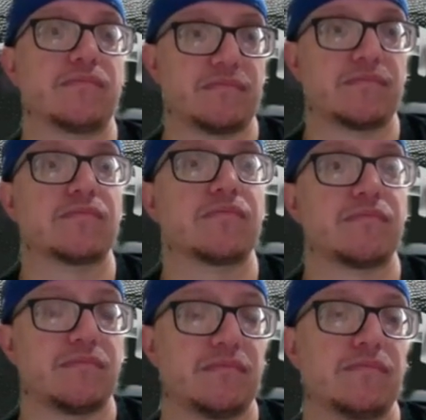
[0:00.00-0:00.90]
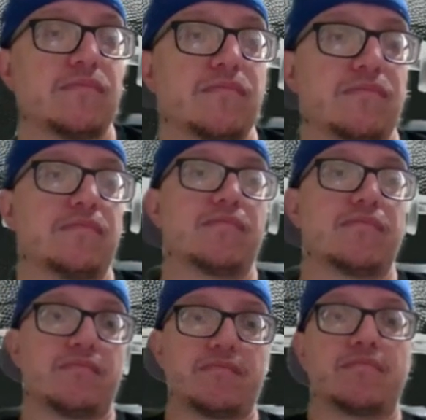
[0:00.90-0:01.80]

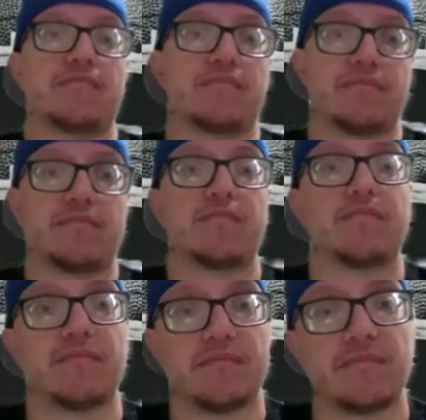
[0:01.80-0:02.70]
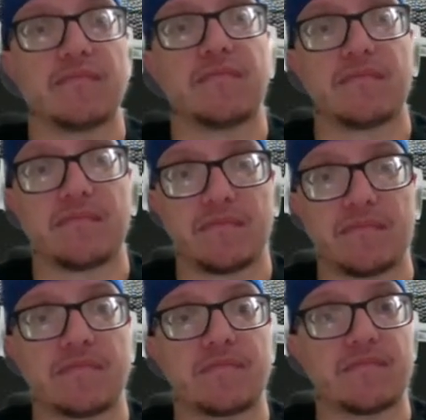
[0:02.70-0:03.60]

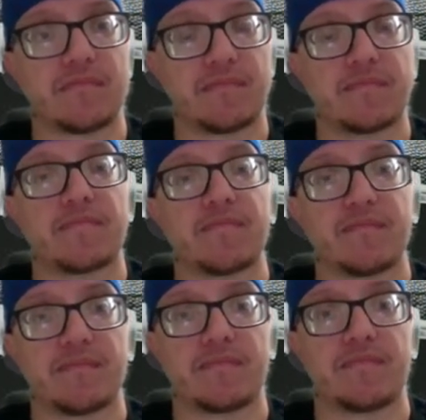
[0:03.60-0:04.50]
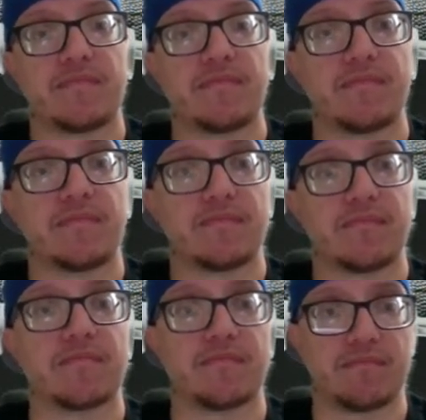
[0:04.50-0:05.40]

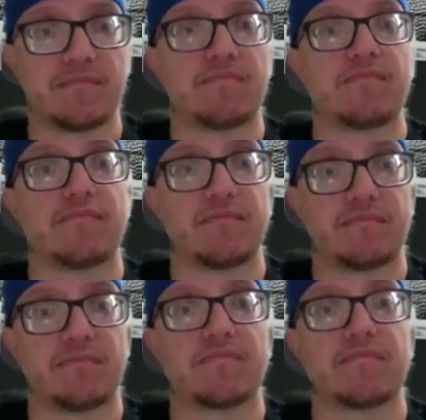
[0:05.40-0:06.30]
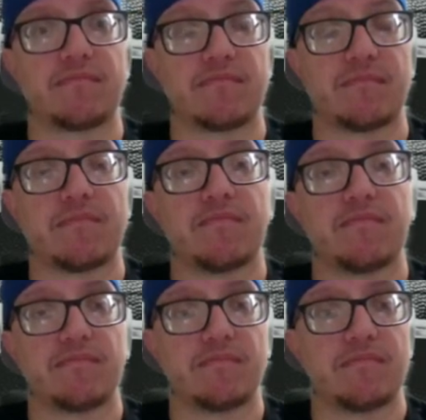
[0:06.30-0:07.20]

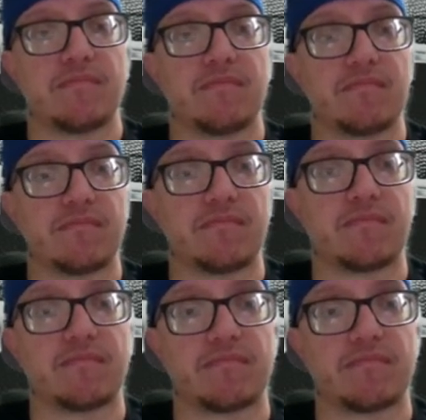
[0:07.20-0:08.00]
This person isn't speaking.